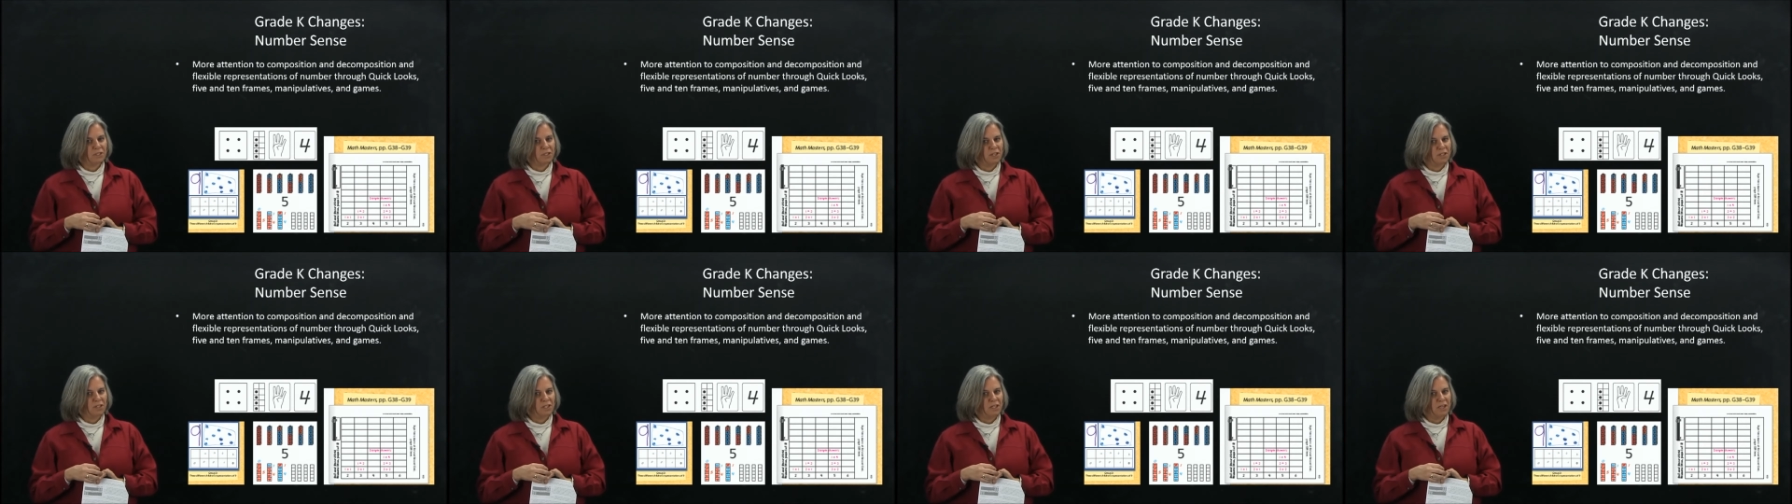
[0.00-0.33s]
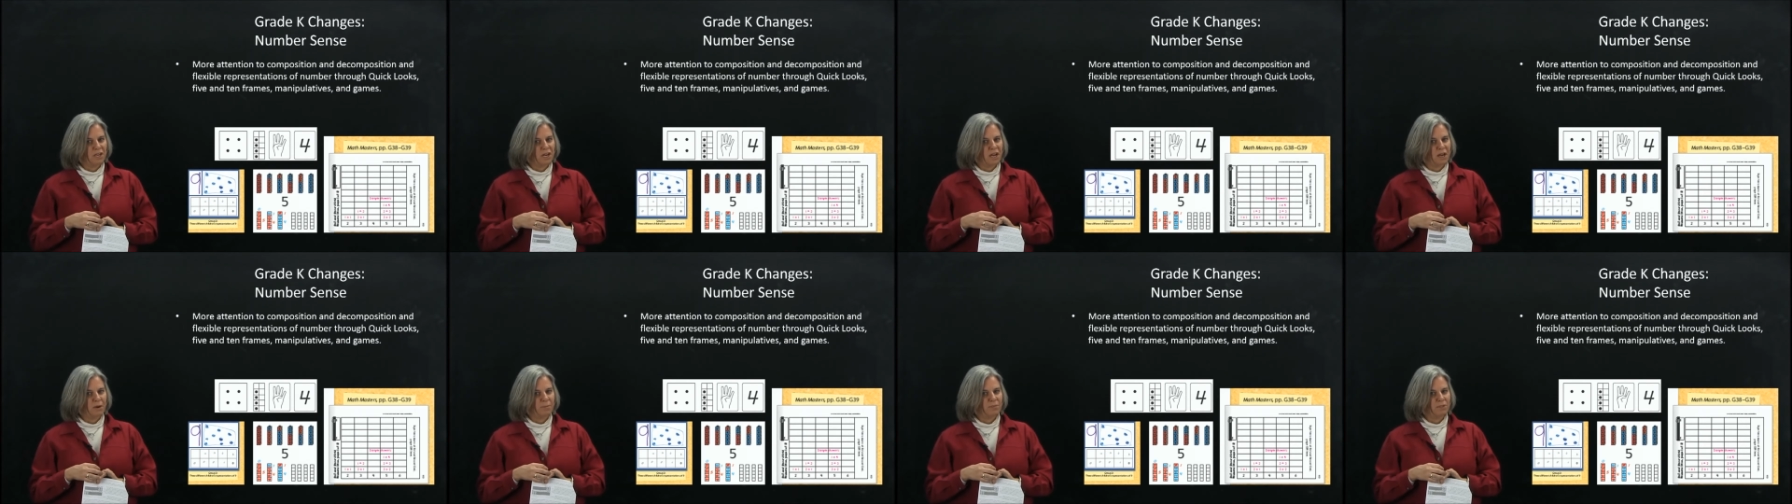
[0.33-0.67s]
and
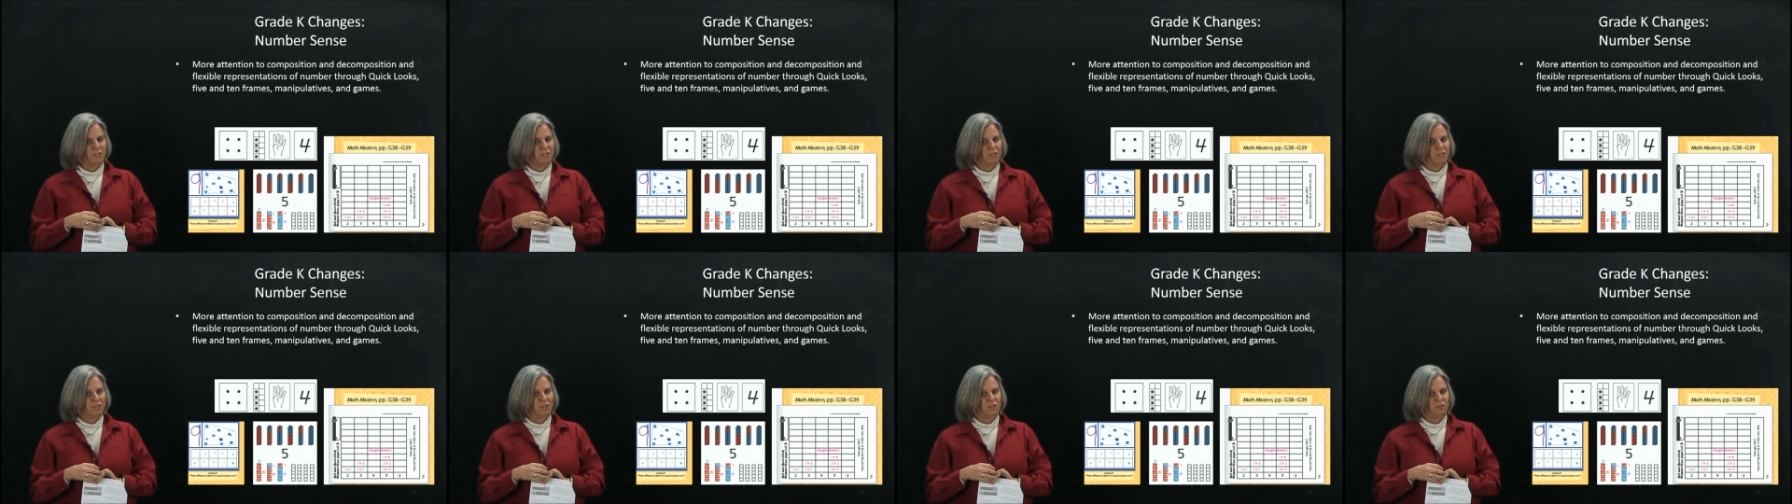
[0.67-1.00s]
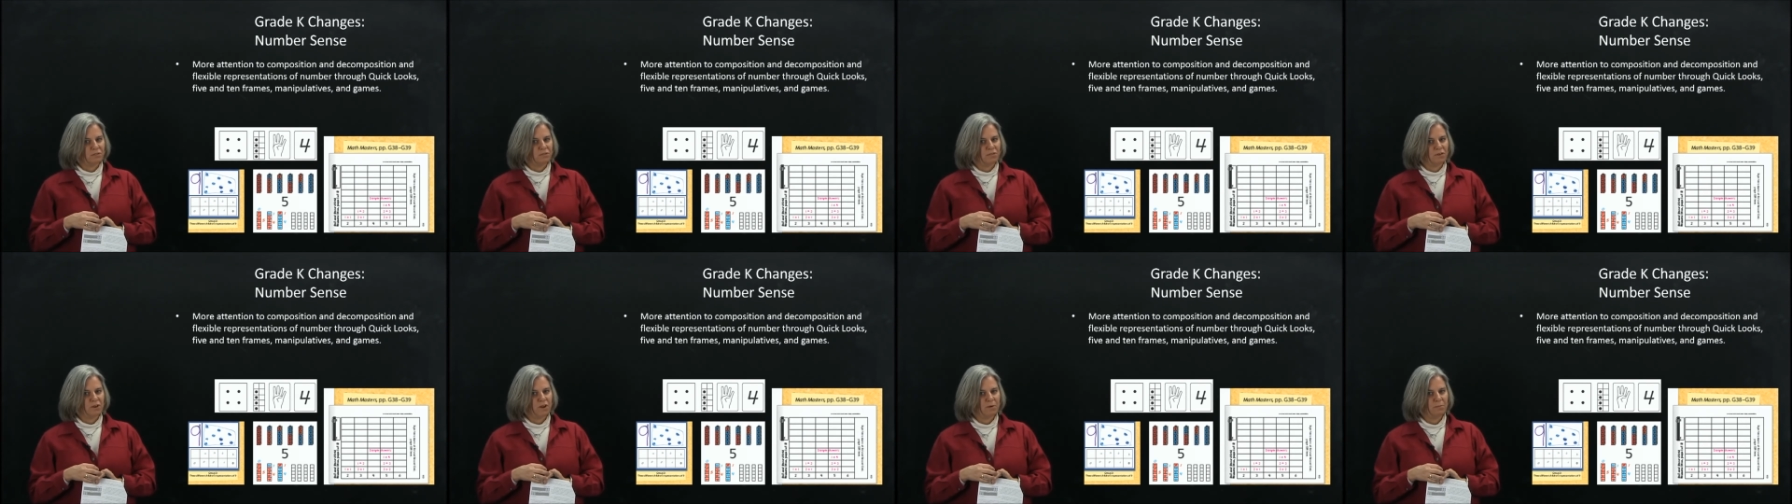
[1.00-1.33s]
decomposition
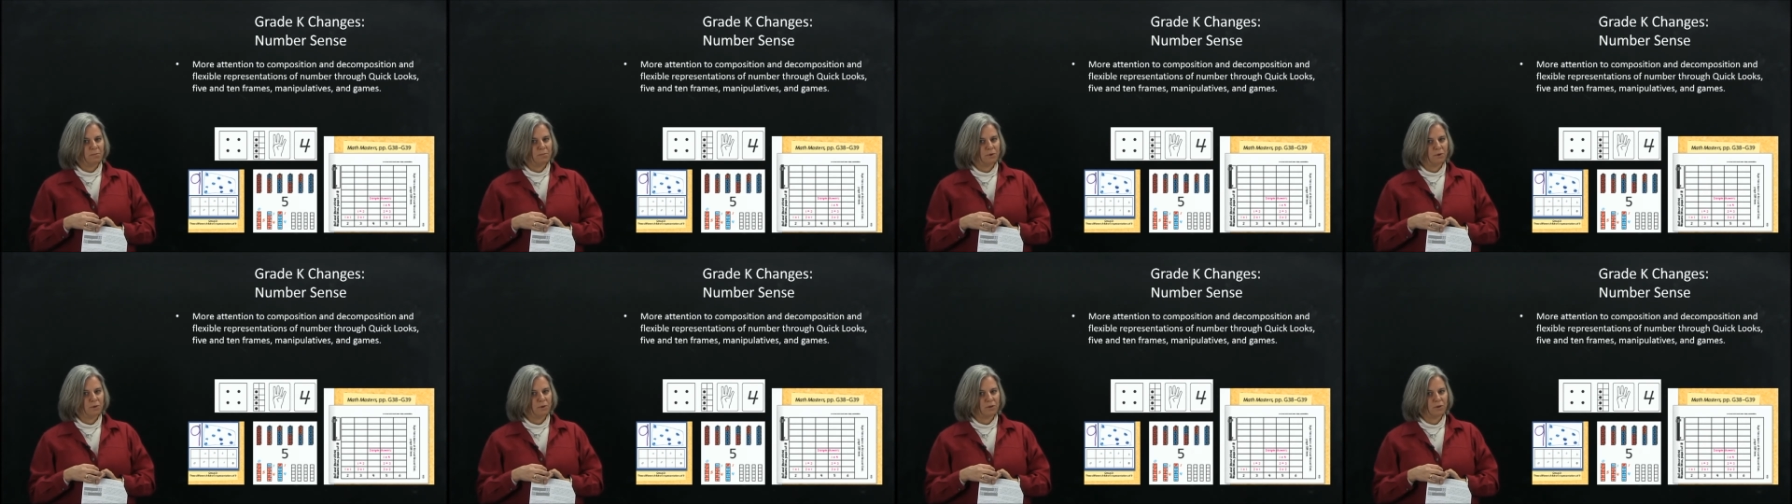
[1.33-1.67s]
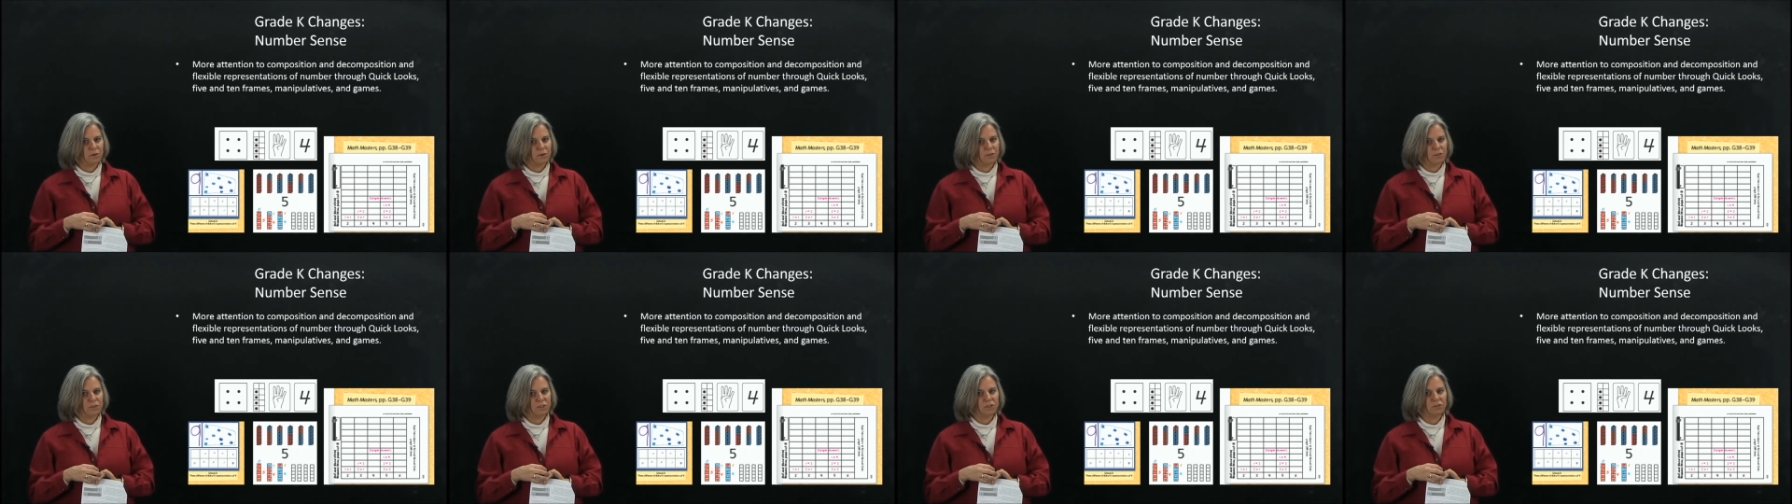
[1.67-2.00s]
of
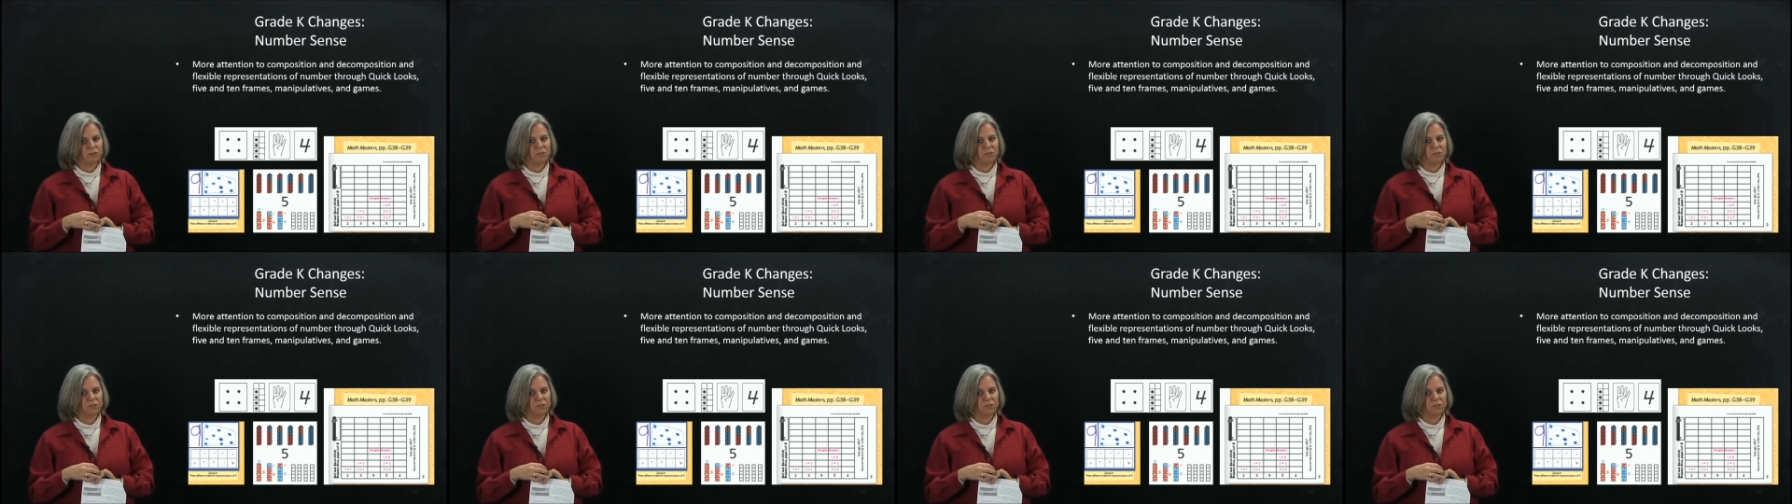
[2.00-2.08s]
numbers,